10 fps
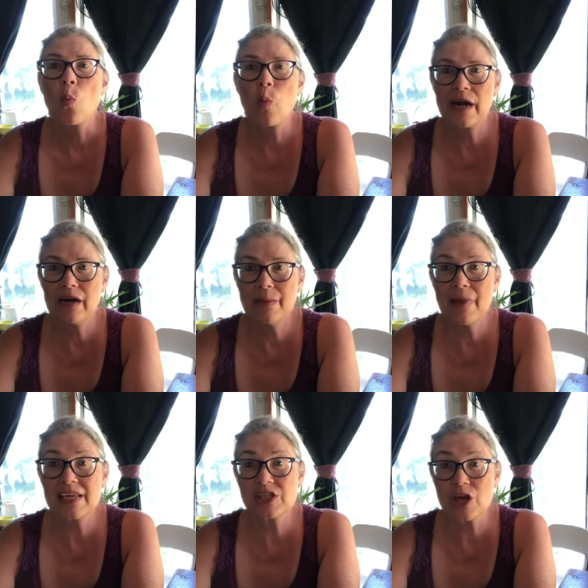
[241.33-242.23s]
where
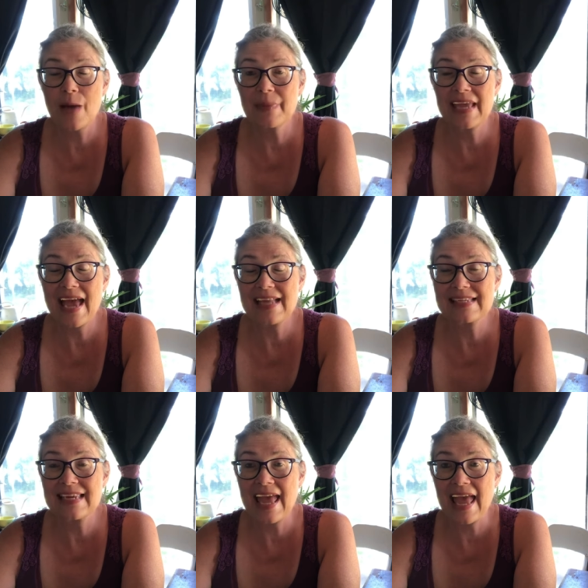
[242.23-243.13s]
am I shopping at
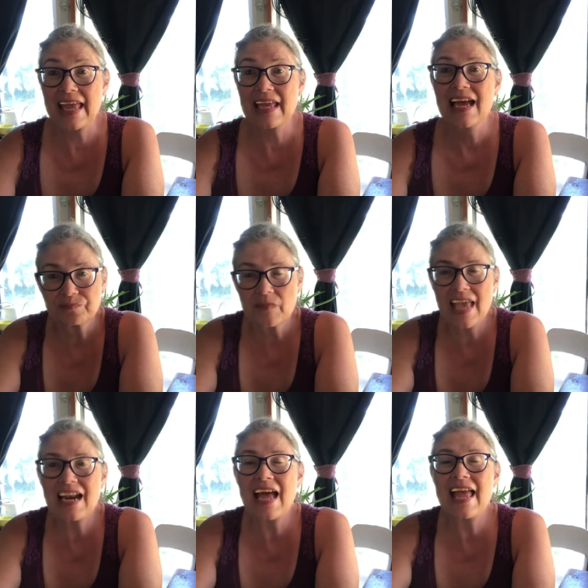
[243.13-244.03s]
today?
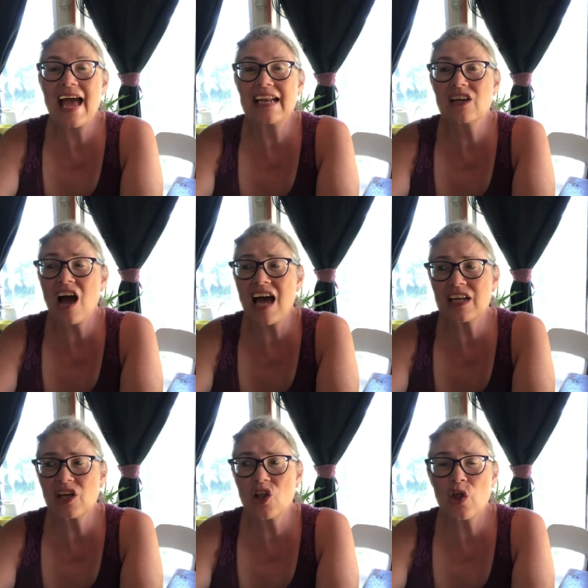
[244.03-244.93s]
And I had
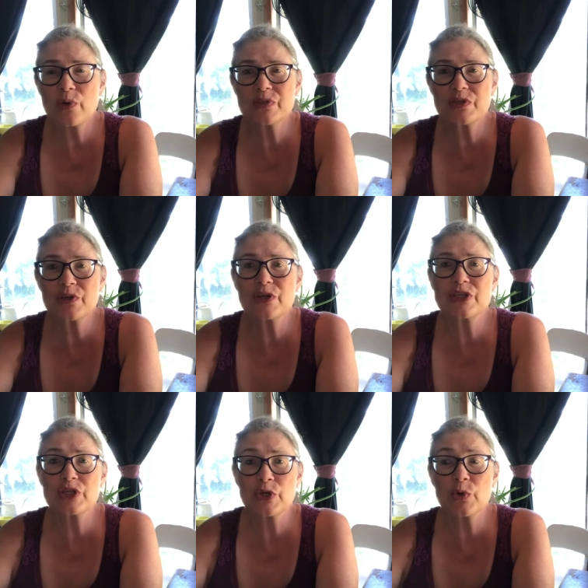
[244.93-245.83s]
got closer
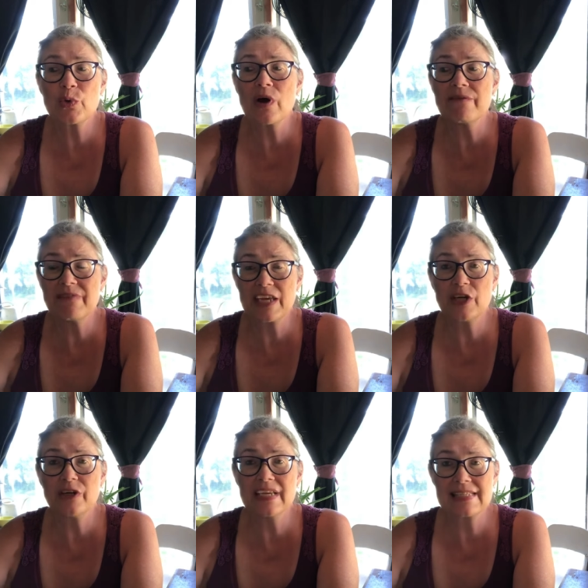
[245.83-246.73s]
to
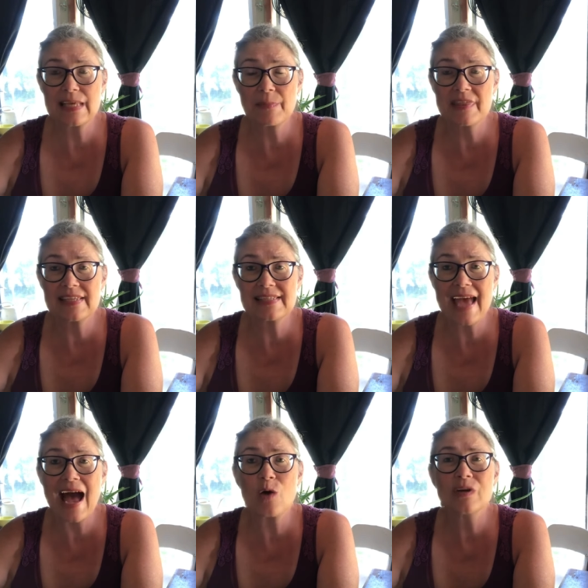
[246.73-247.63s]
figuring some of this
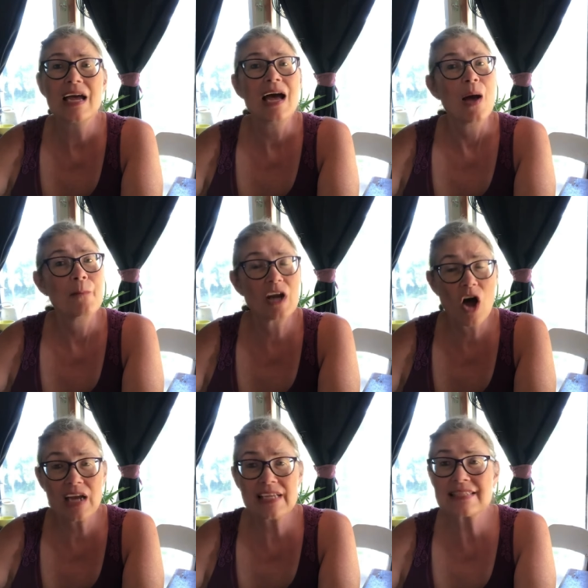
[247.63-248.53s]
out. But
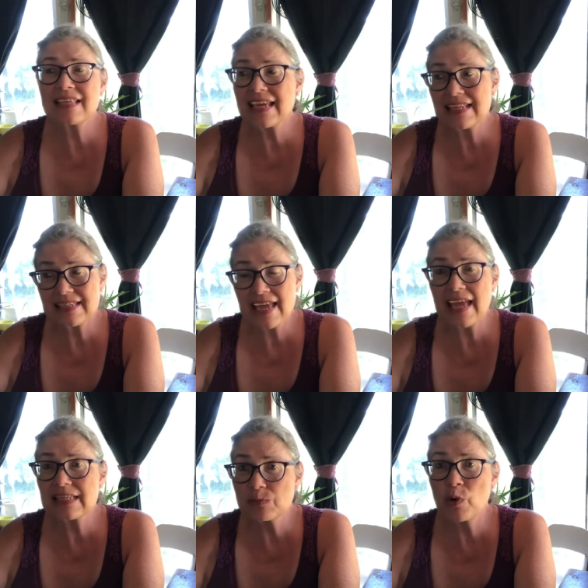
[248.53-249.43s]
honestly, it
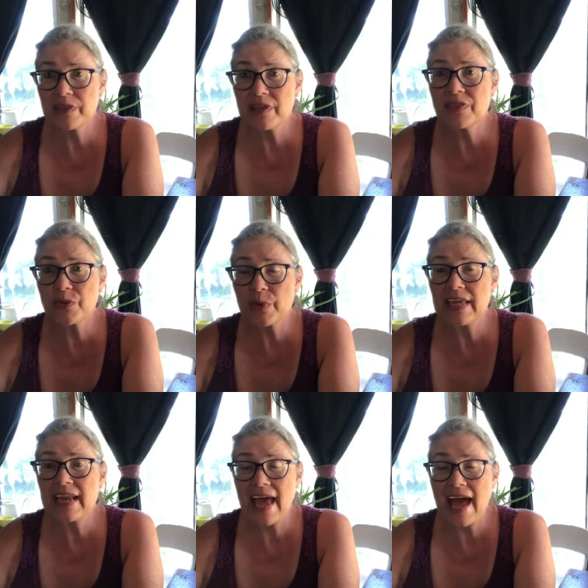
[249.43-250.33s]
takes more than
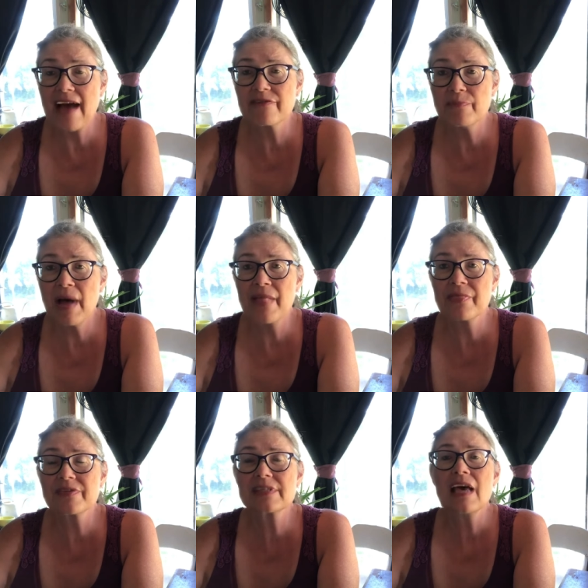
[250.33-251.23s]
three and a half
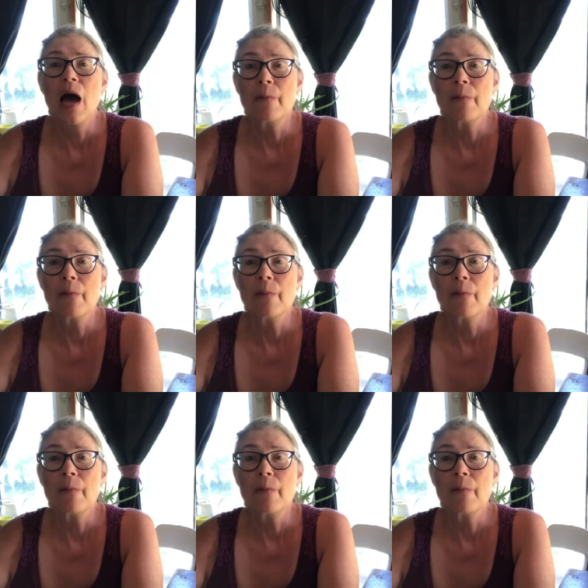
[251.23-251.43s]
months.